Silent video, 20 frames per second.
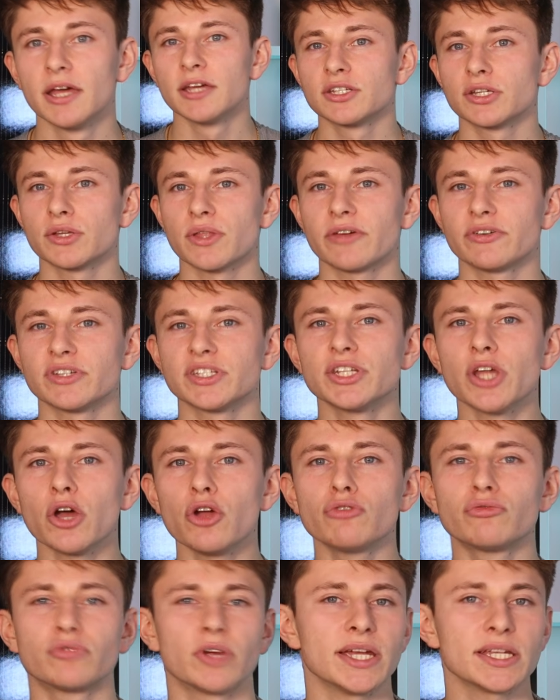So there is
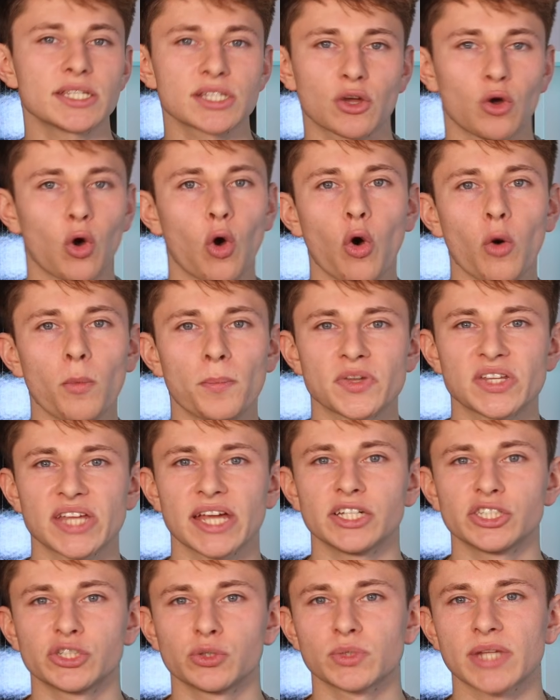no risk or
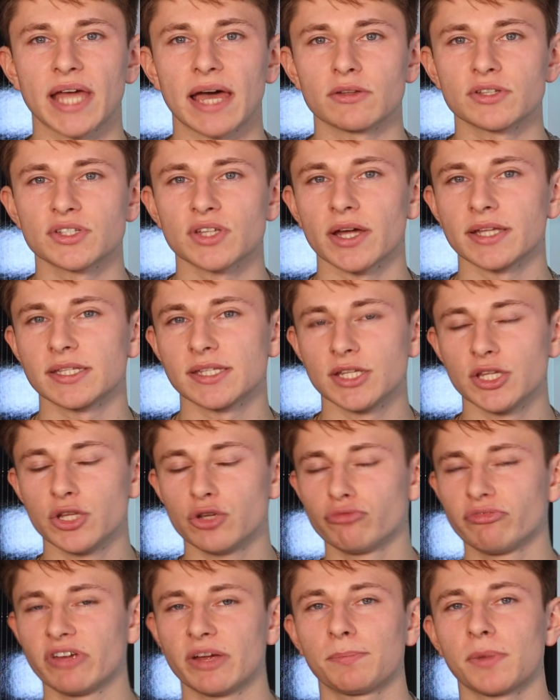potential downside to
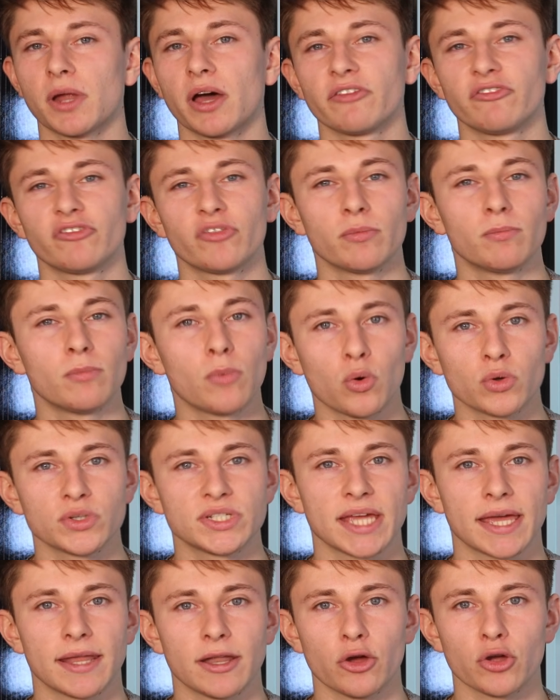you reapplying for more
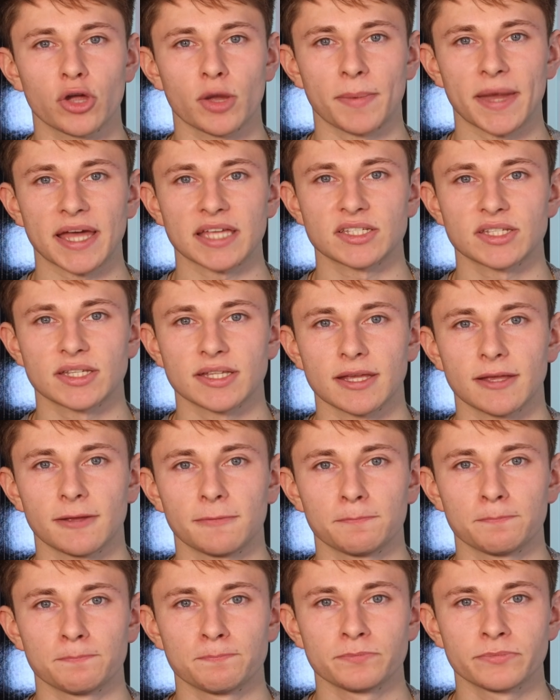DNO capacity.